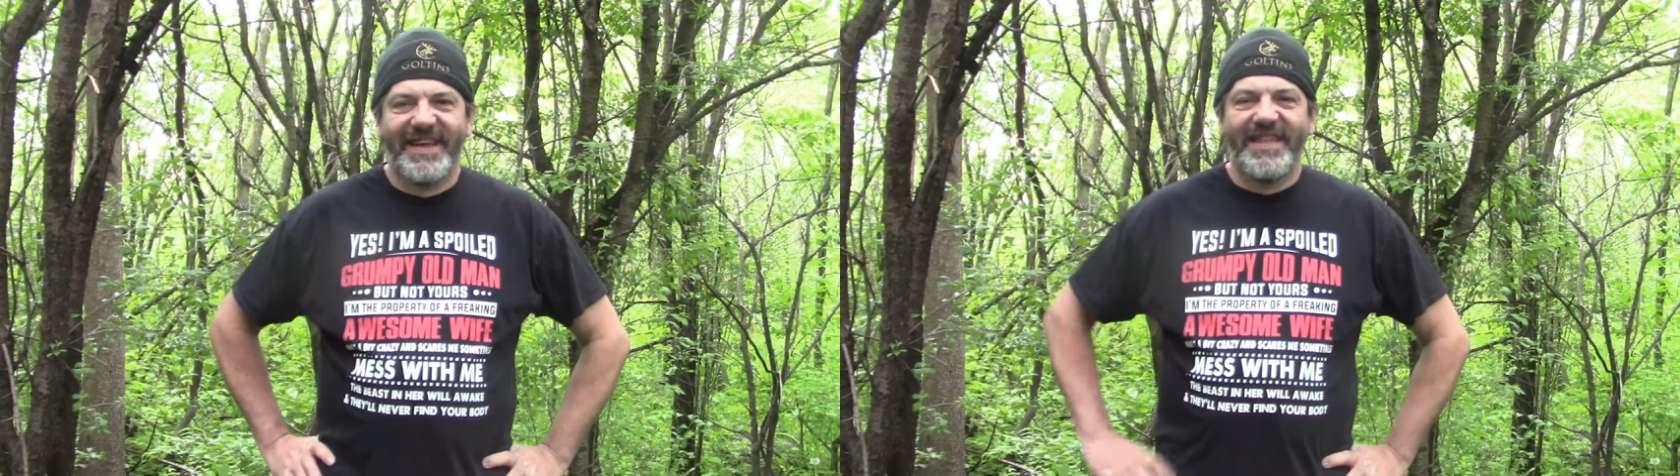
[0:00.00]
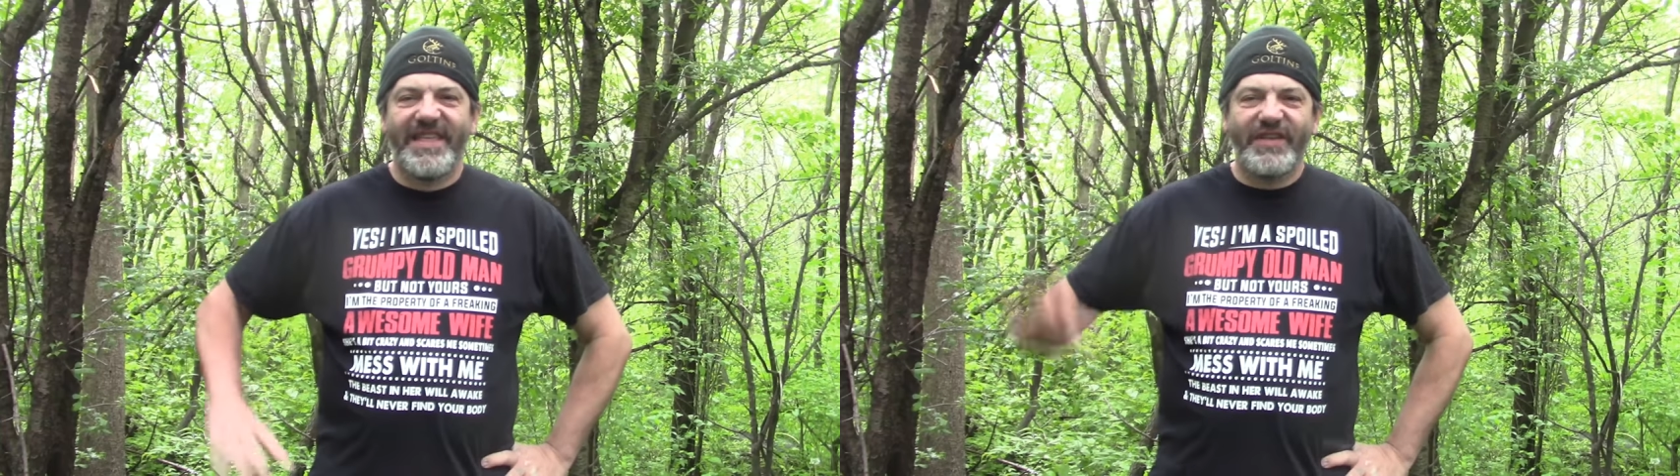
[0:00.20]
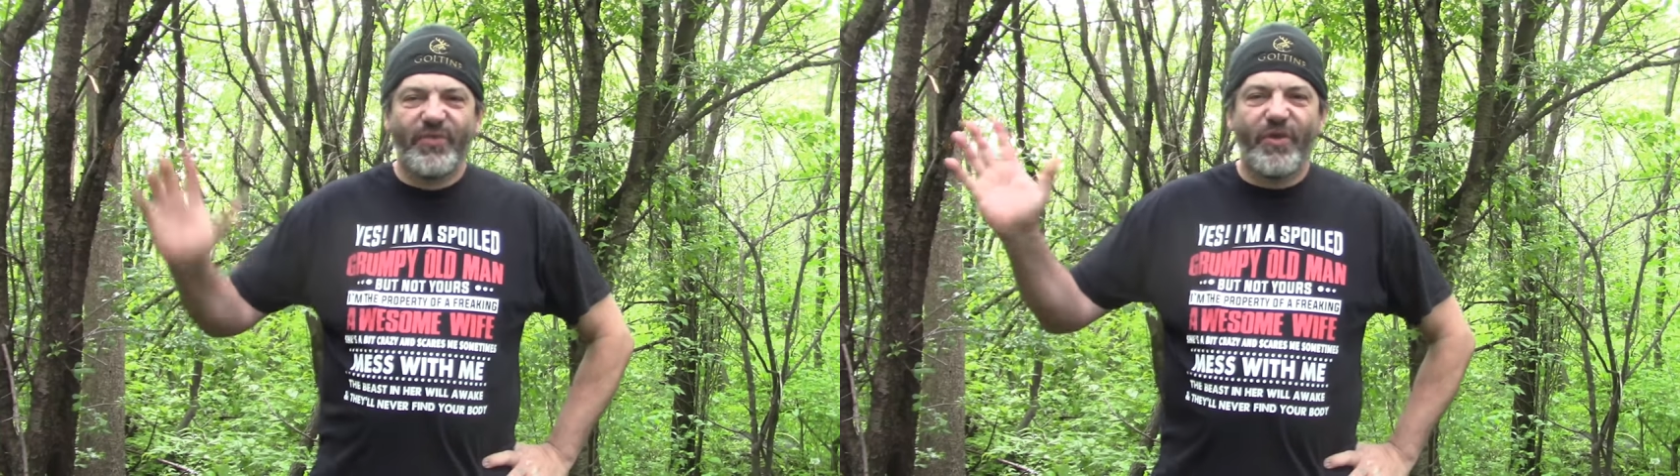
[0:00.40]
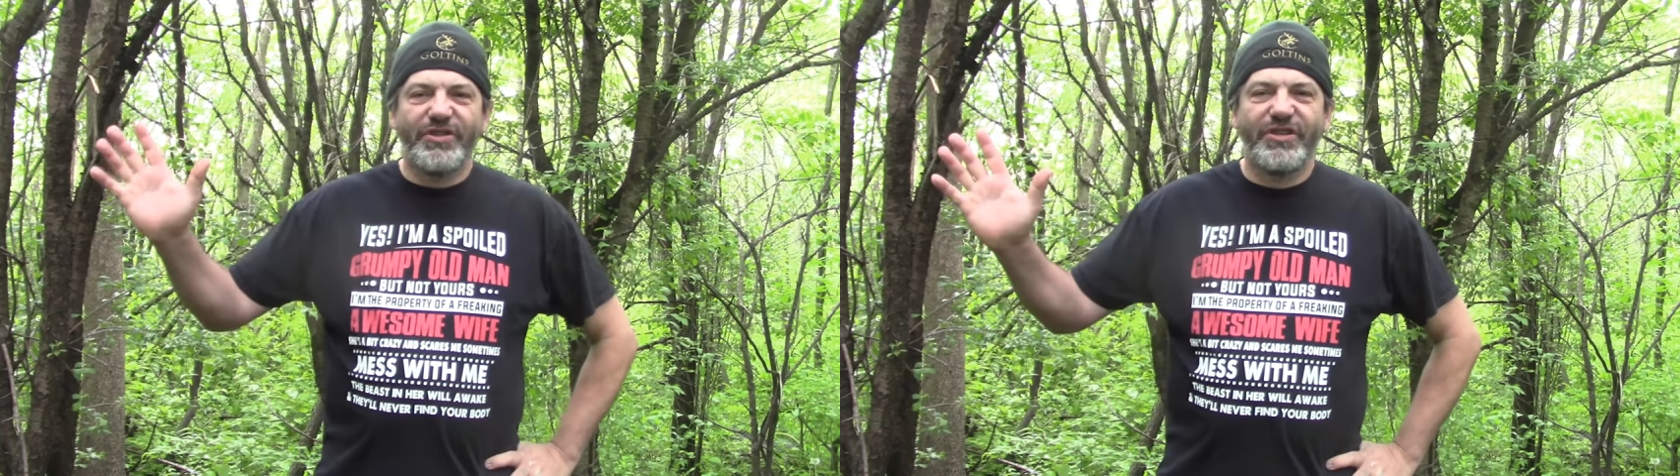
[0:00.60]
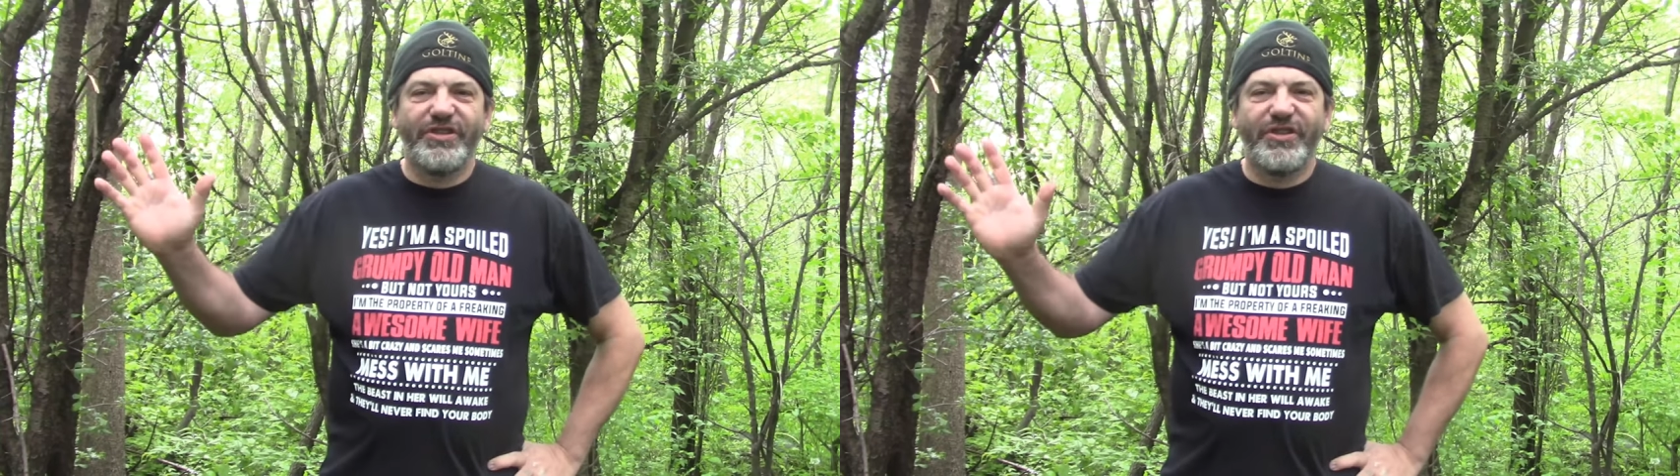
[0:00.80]
Thanks for
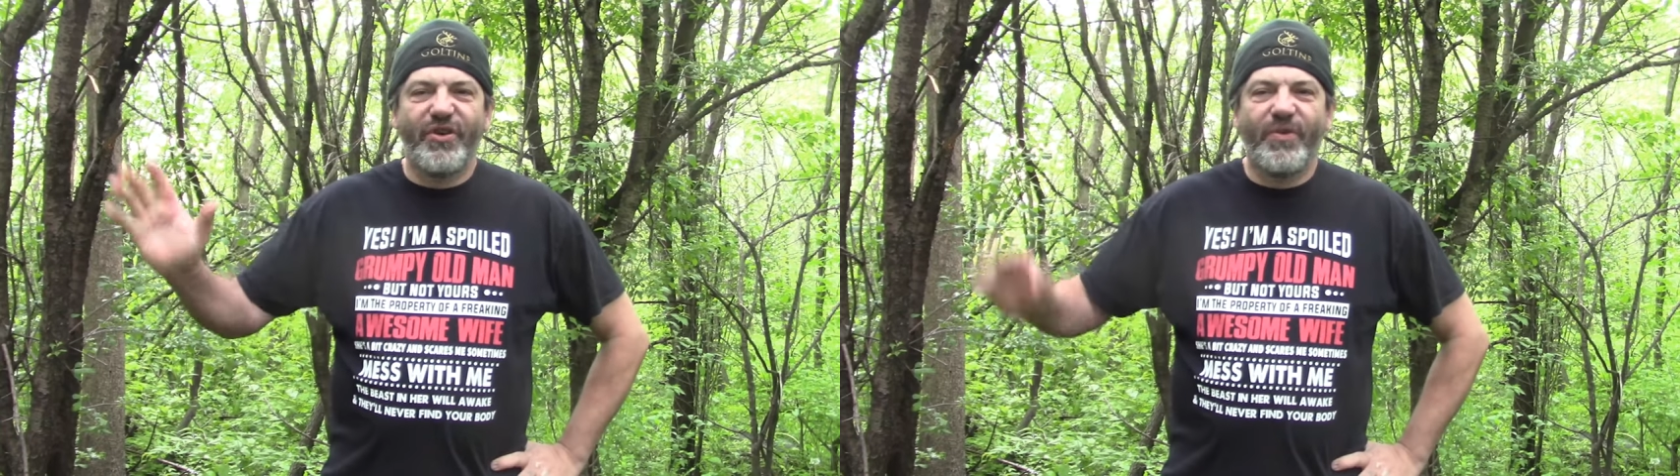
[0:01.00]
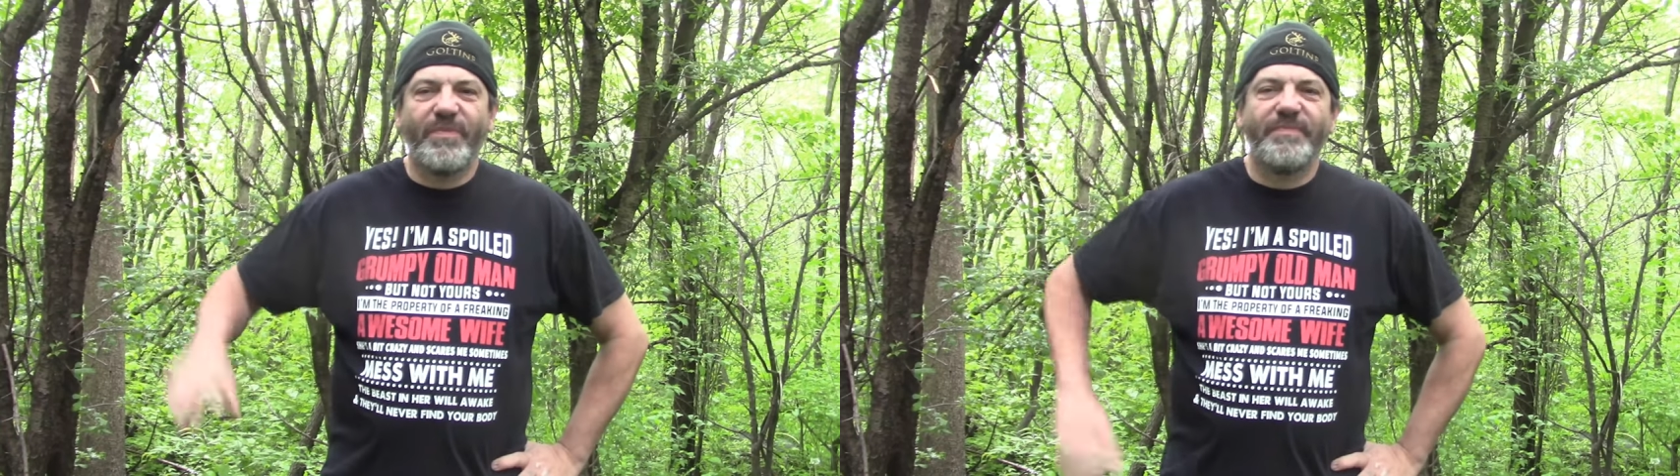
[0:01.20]
watching the show.